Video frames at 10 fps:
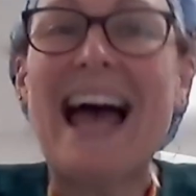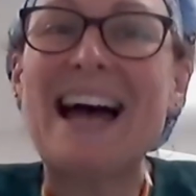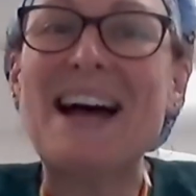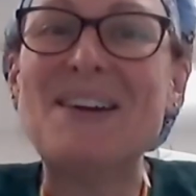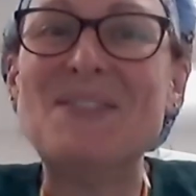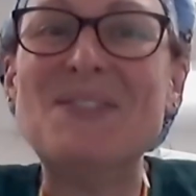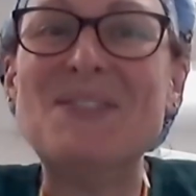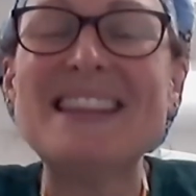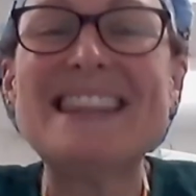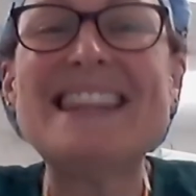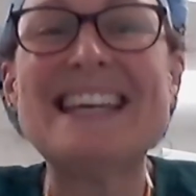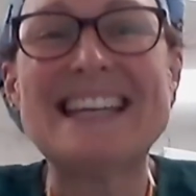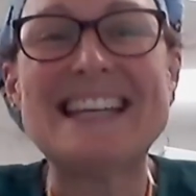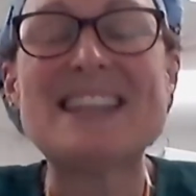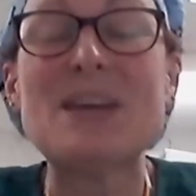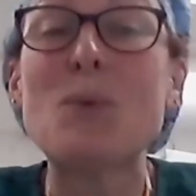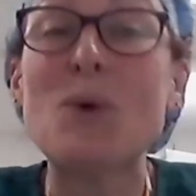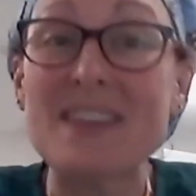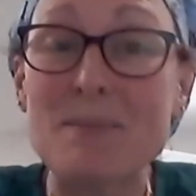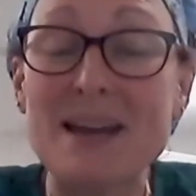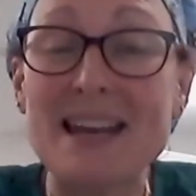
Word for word: um, there, there weren't that